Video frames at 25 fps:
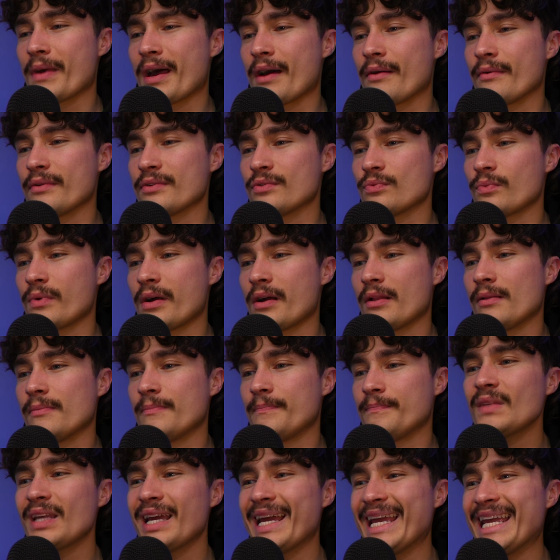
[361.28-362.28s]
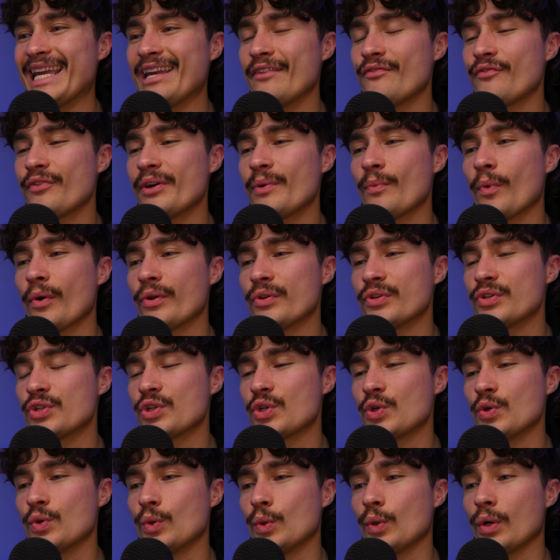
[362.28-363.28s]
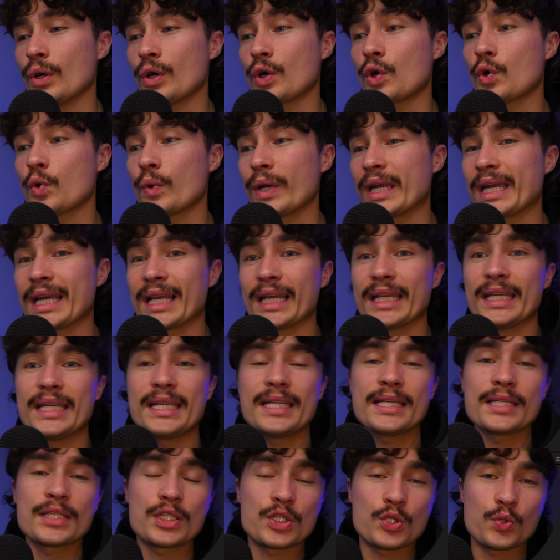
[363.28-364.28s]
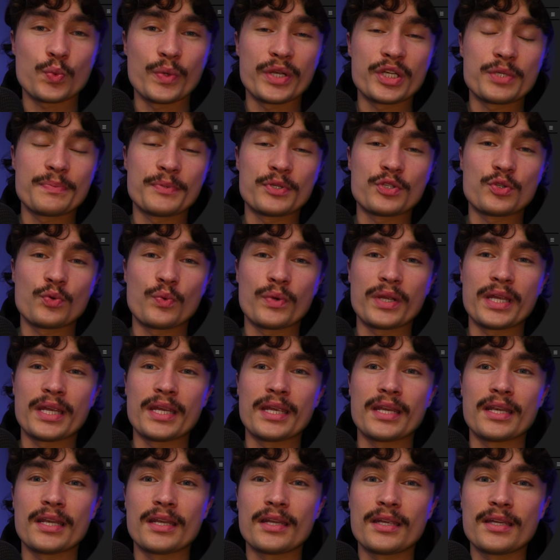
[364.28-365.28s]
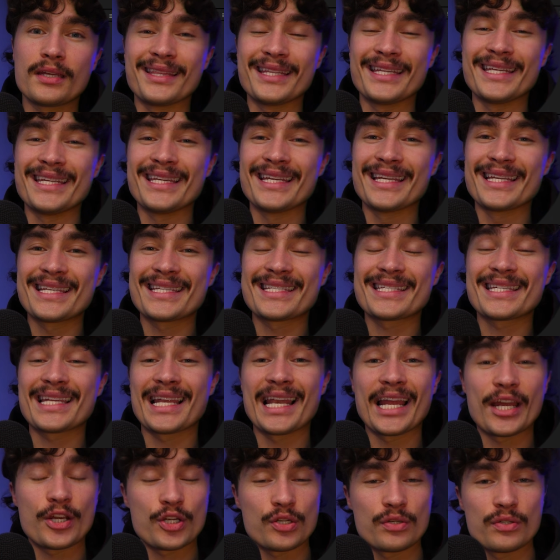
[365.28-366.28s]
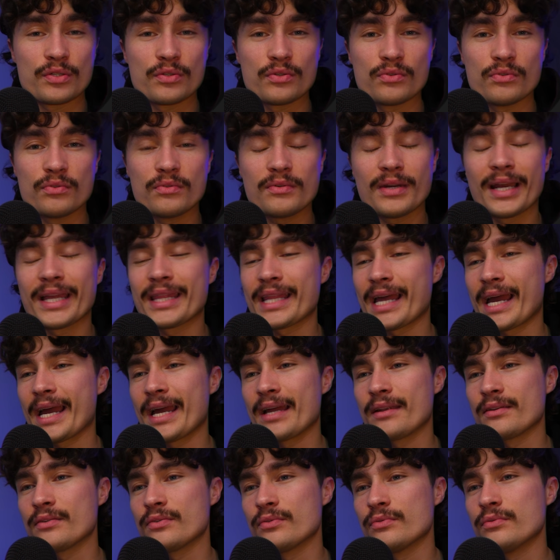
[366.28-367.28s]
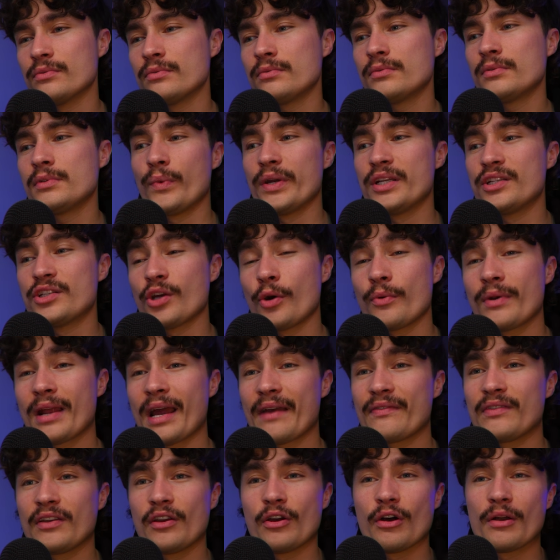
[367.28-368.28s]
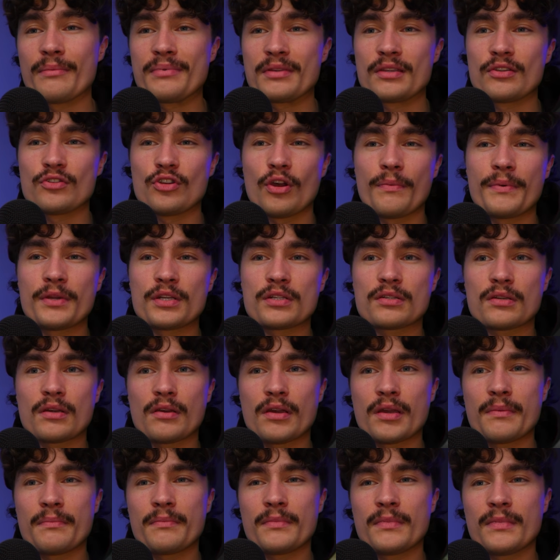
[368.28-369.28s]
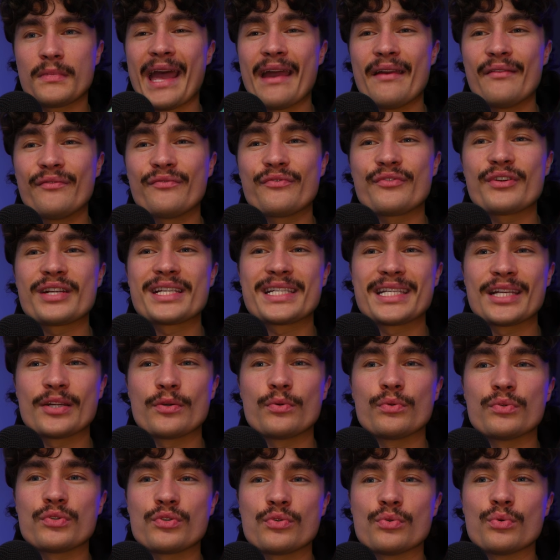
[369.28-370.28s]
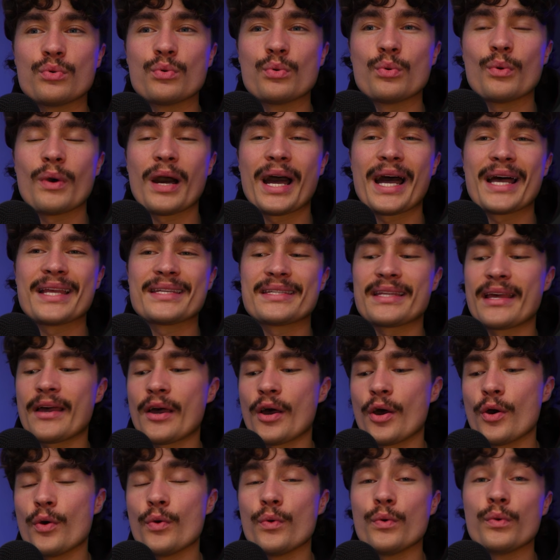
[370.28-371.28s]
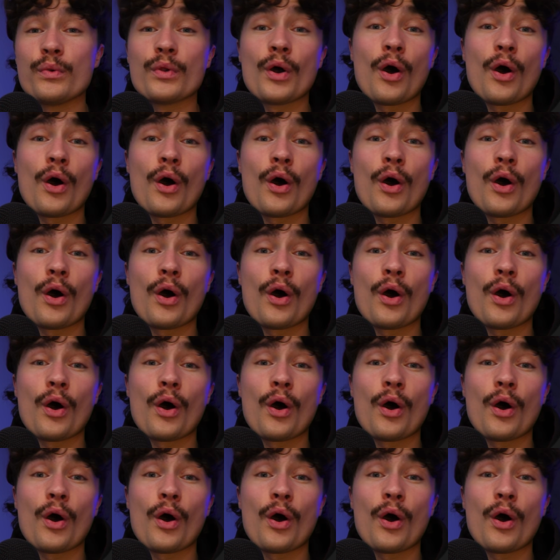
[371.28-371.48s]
out as well. If we want to quickly switch between the selection tool and the hand tool, we don't have to go up to the top each time. Every single tool has their own